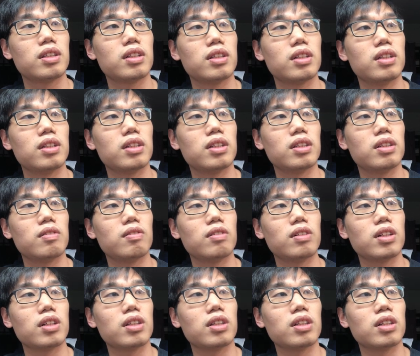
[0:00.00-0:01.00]
And then
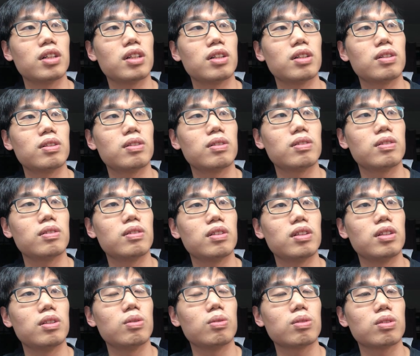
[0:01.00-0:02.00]
right now,
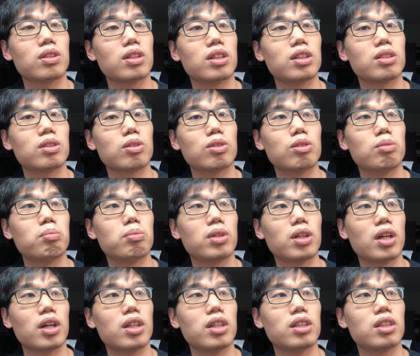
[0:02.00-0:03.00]
it looks like it's going to
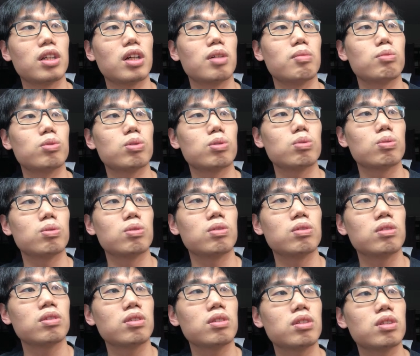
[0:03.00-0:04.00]
break anytime
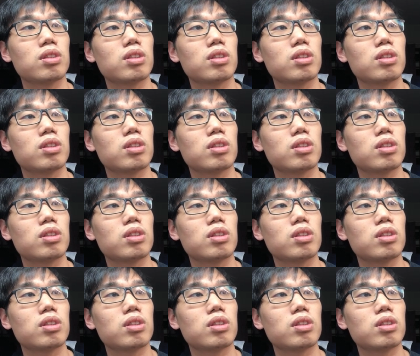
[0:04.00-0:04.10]
soon.